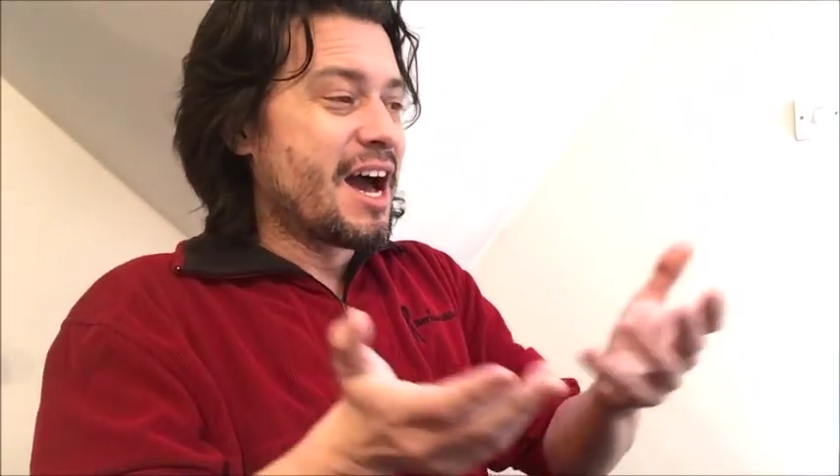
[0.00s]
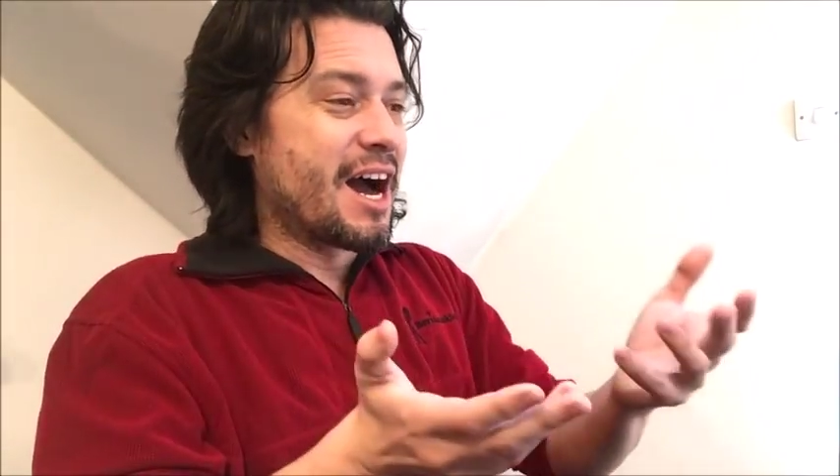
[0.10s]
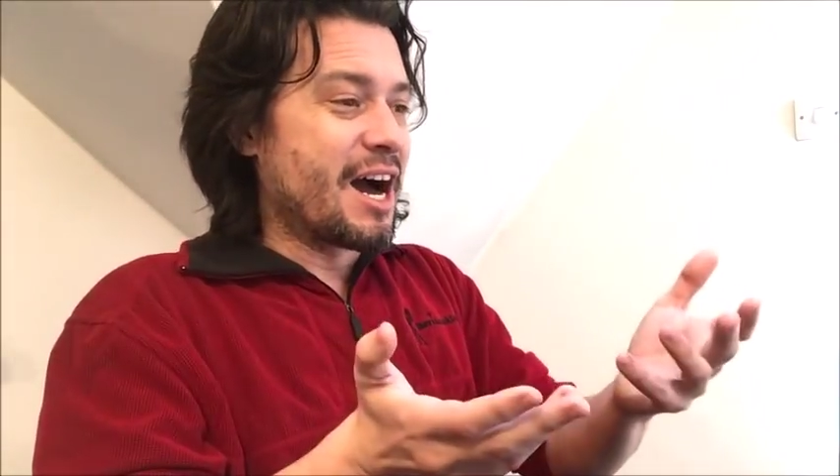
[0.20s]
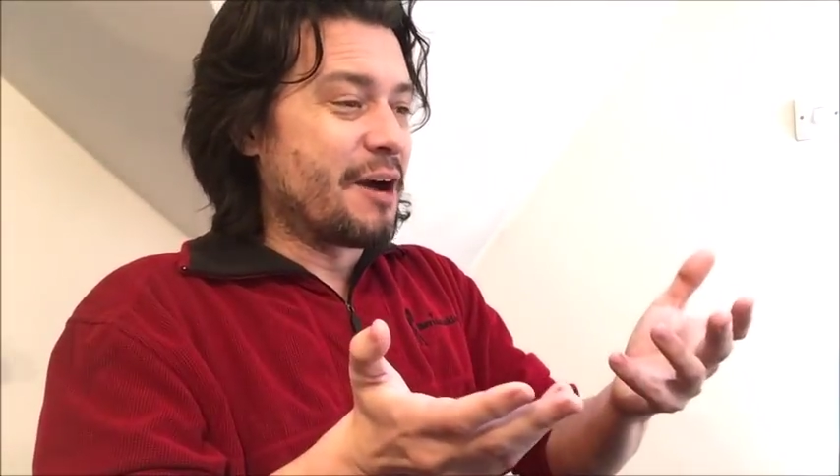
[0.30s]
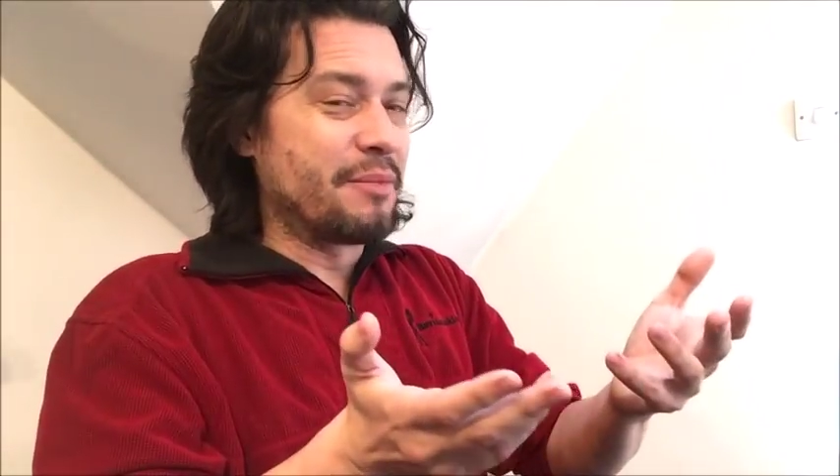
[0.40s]

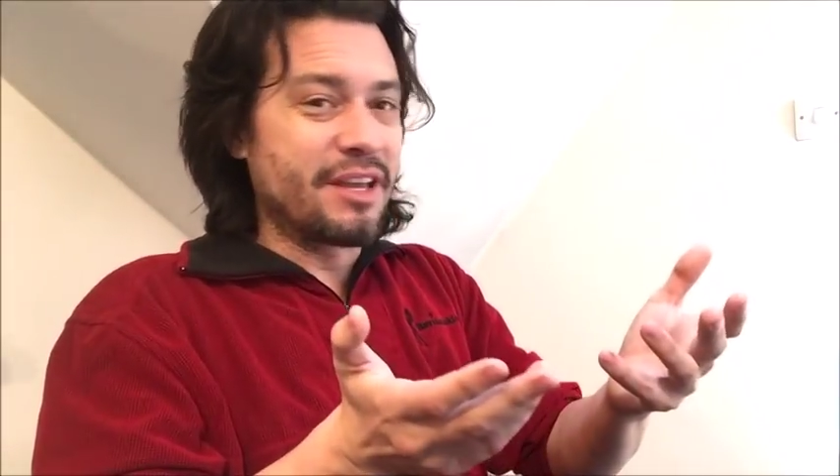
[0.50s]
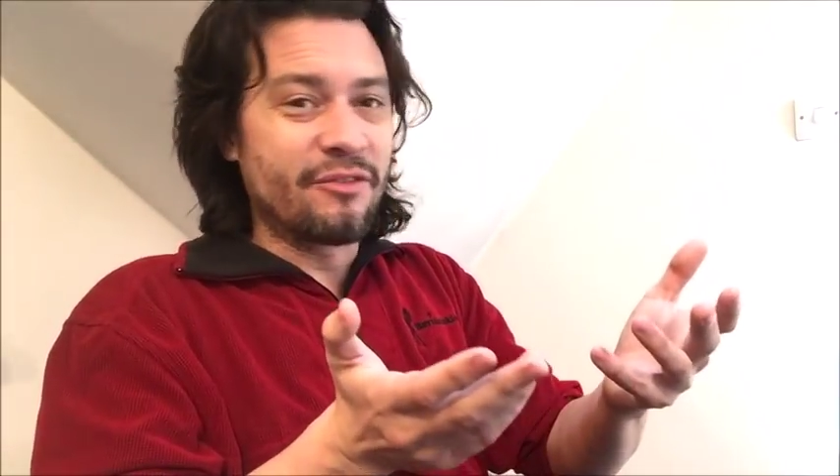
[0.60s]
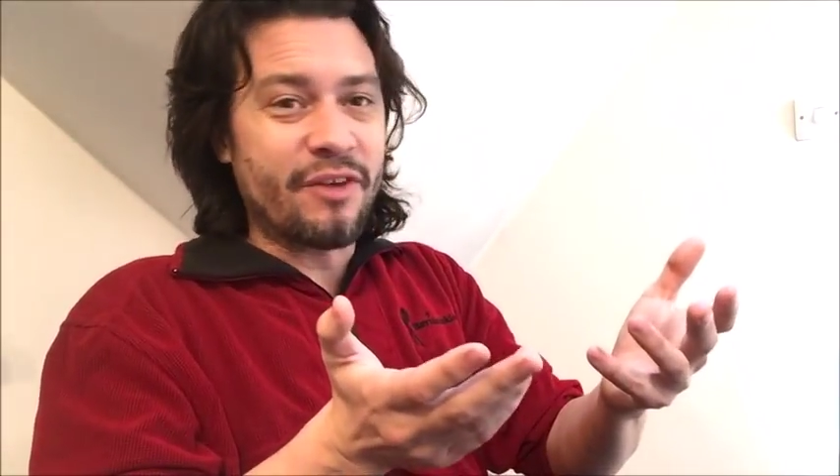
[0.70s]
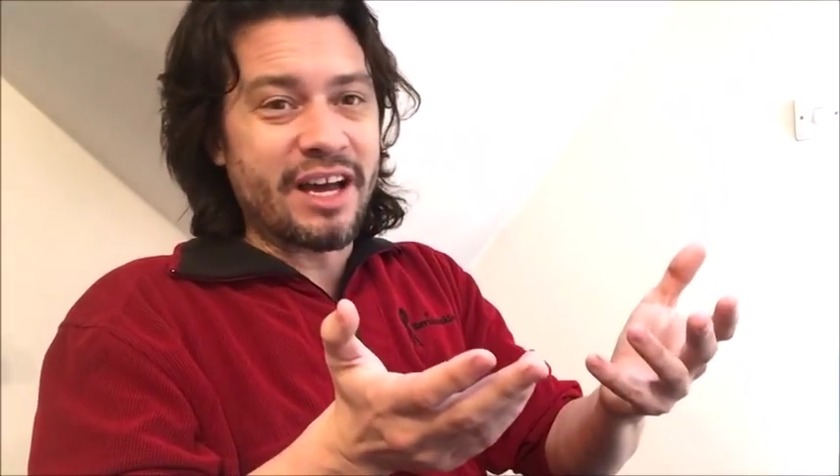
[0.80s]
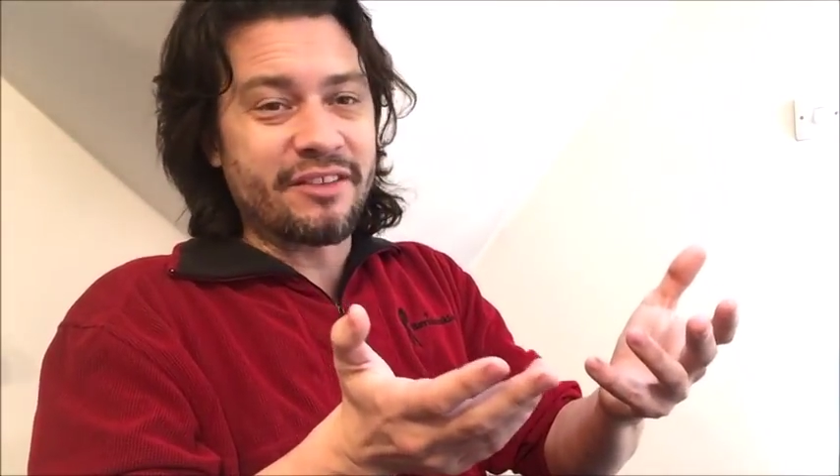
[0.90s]

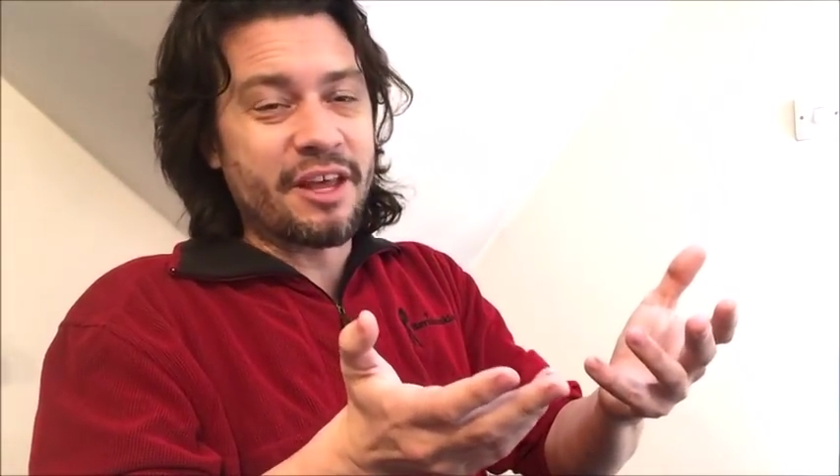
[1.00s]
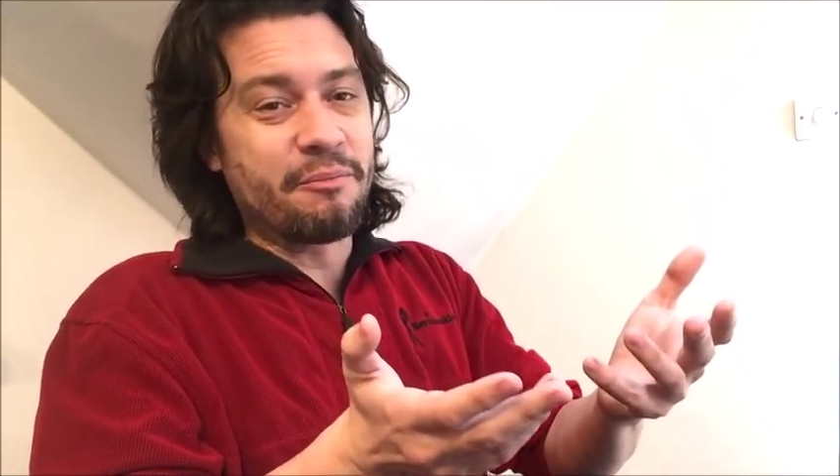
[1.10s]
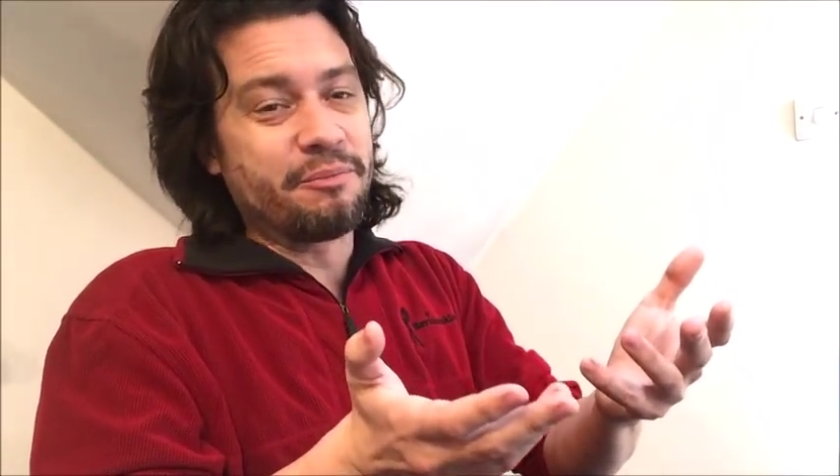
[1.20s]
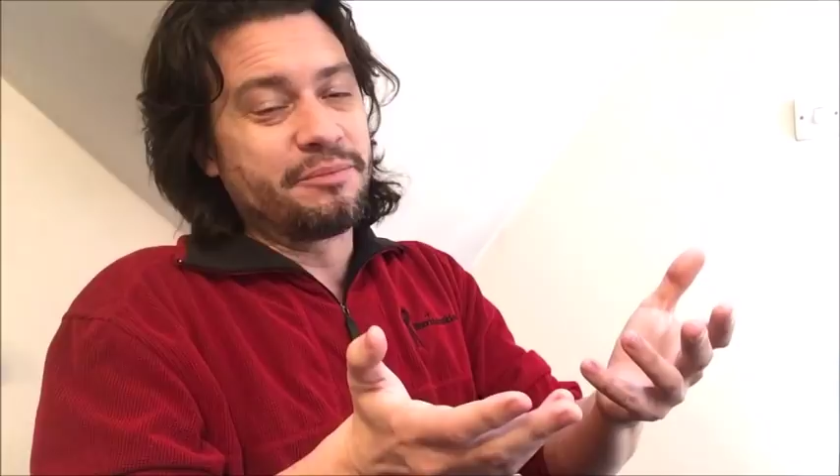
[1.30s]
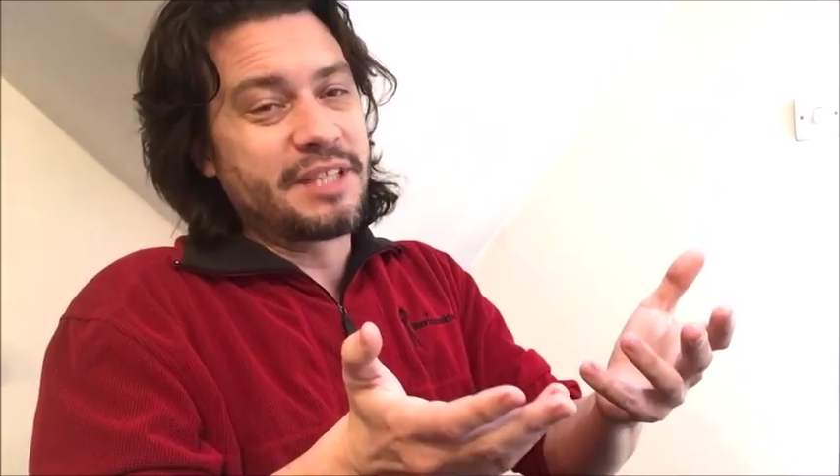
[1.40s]
In fact, that